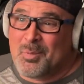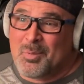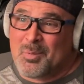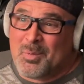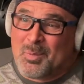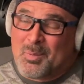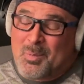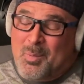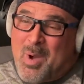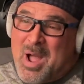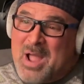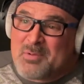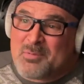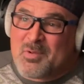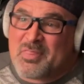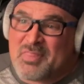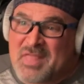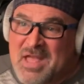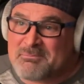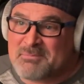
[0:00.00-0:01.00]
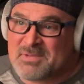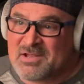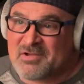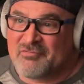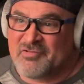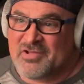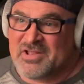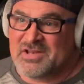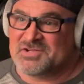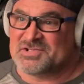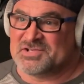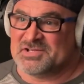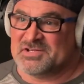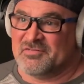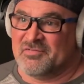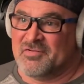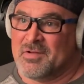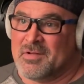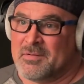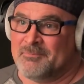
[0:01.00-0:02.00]
why would that be
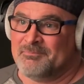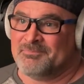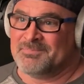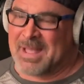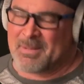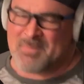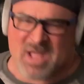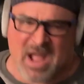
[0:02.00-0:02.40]
offensive? I mean, I